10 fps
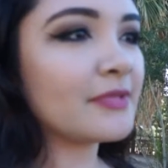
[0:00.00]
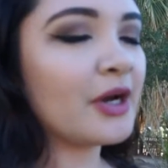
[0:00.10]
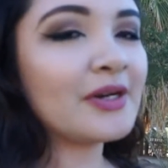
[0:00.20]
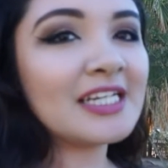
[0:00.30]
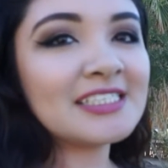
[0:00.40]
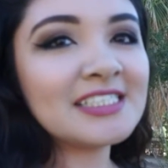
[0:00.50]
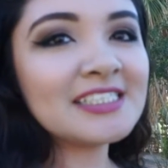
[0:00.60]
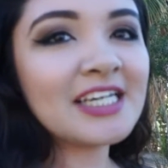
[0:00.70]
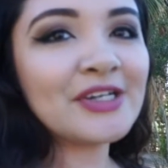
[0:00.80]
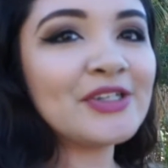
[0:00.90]
Oh, and I
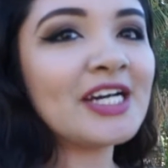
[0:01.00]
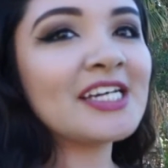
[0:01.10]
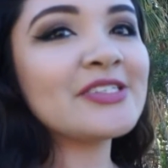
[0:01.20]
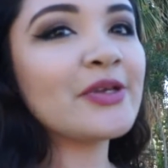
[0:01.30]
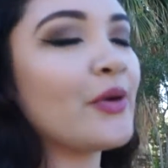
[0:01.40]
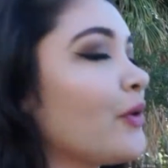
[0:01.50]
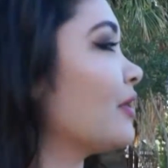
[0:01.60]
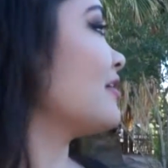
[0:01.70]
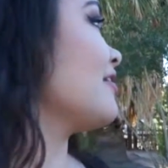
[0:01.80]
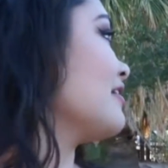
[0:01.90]
didn't tell you guys
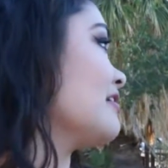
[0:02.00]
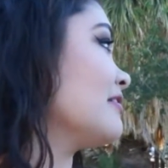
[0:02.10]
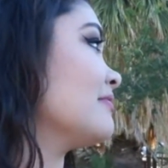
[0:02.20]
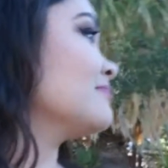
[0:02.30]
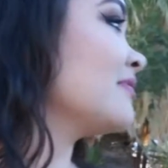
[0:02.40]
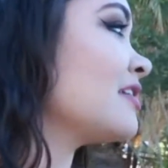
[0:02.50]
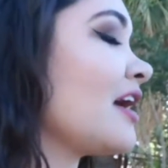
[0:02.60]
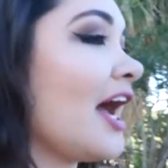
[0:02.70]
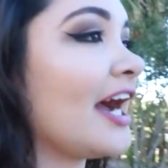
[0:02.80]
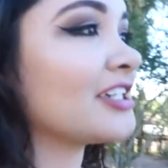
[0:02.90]

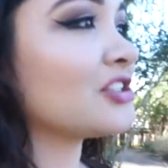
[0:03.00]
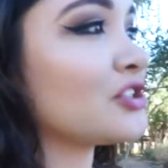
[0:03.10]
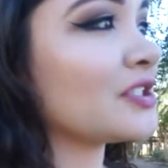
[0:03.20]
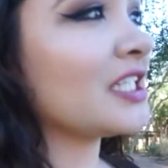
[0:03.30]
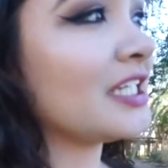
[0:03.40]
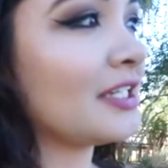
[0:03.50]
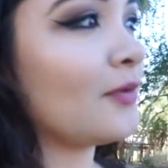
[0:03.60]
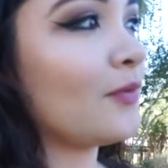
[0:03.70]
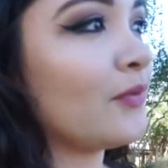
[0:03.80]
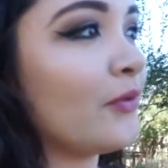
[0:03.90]

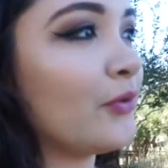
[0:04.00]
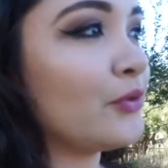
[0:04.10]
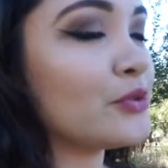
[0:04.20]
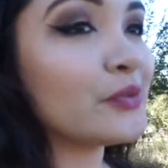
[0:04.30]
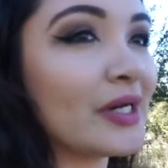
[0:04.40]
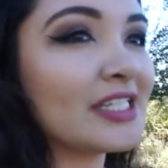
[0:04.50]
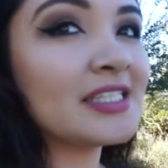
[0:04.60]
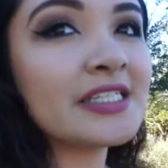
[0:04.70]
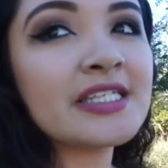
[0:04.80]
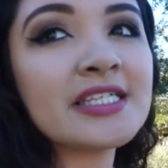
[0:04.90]
actually whose
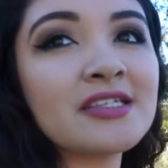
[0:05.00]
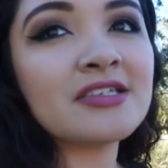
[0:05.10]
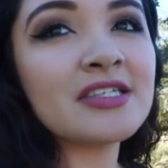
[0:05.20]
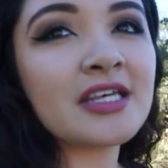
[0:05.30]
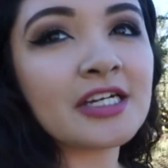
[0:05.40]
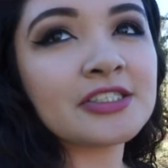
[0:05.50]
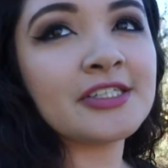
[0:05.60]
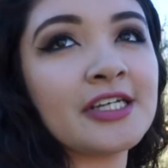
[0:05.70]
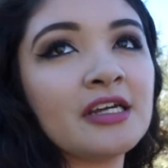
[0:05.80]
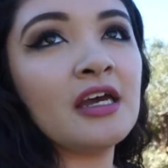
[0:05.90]
wedding this is. This is
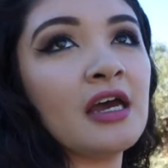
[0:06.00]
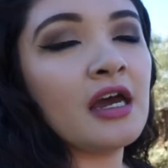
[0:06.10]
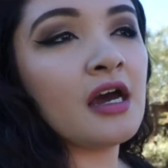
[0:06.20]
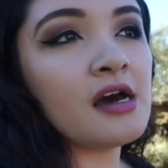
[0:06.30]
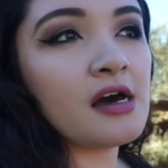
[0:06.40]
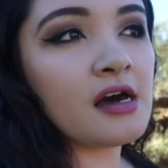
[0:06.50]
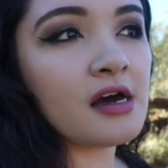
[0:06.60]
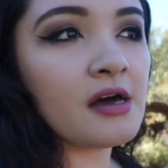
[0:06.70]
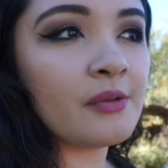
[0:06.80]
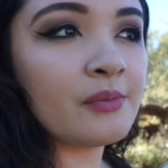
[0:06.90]
actually
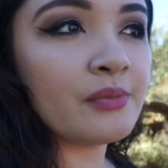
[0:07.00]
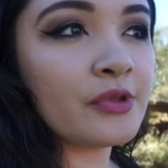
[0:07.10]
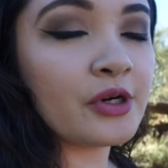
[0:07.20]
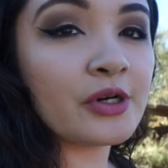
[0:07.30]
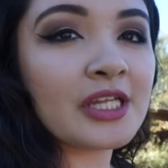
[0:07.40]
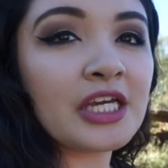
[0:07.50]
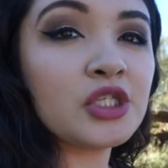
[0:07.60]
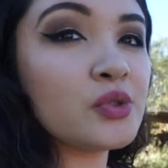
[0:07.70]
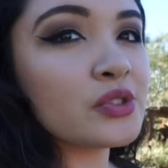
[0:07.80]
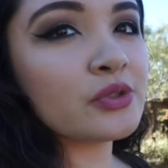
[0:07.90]
the girl I
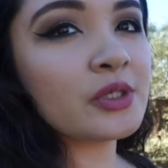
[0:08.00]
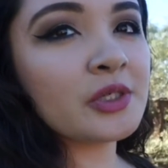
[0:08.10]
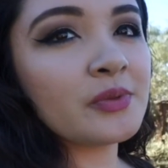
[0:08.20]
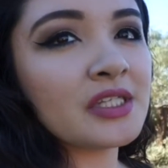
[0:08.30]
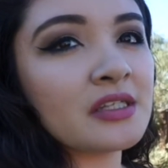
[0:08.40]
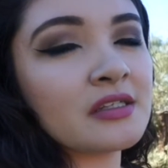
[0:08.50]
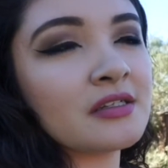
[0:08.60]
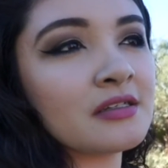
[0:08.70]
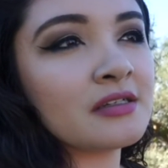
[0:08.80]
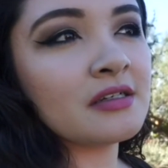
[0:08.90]
used to work with.
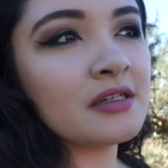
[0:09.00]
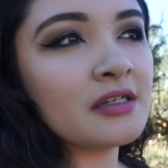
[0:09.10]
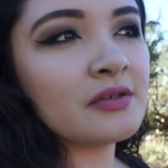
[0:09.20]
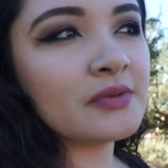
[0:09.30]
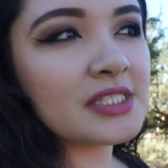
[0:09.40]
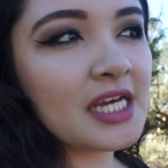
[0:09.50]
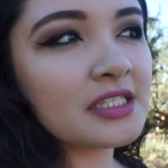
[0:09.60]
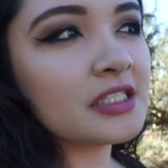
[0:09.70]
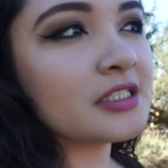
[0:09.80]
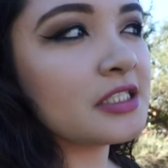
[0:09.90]
Well,
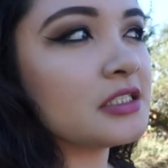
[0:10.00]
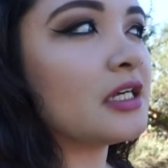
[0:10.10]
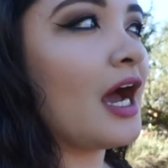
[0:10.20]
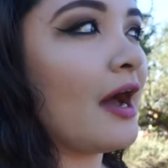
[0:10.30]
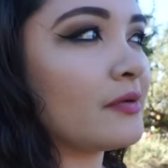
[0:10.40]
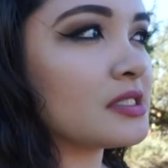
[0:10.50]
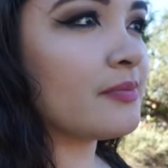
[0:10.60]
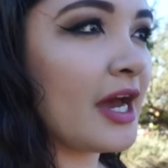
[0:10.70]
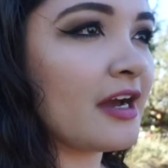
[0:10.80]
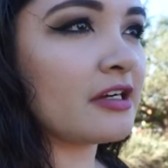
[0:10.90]
technically I was a
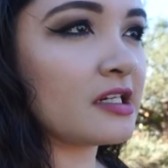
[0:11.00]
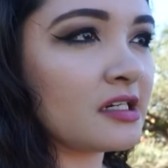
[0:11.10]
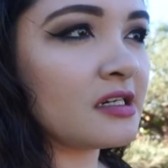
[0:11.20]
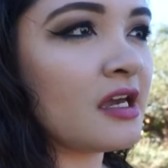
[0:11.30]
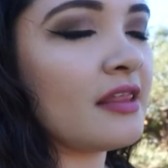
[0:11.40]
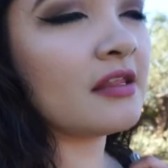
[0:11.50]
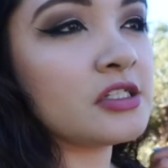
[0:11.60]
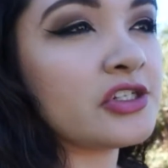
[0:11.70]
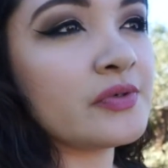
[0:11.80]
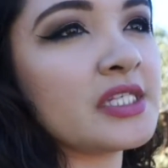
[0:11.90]
bagger and
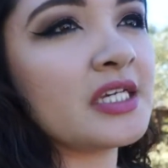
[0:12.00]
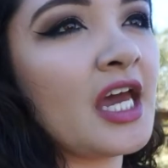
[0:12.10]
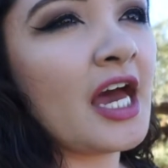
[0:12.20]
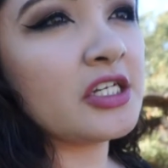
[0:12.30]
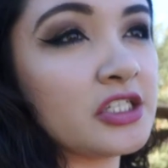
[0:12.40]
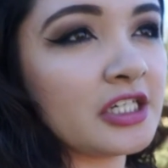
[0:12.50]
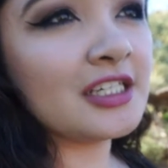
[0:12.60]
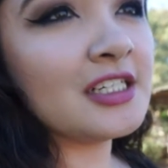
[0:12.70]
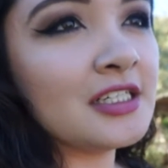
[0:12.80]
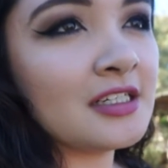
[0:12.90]
then she was a
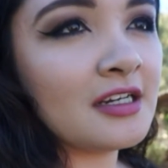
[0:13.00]
cashier.